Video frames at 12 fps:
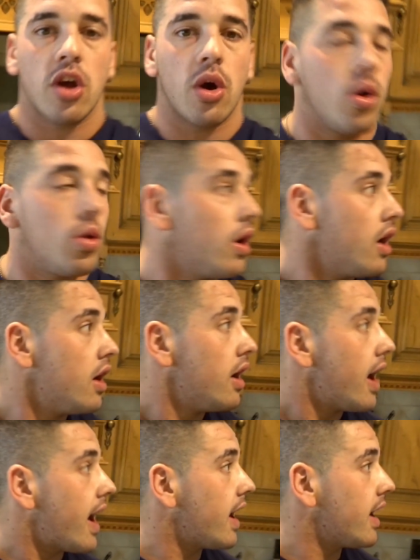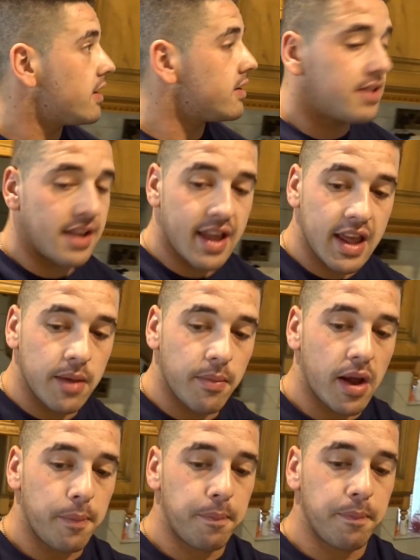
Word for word: go and eat my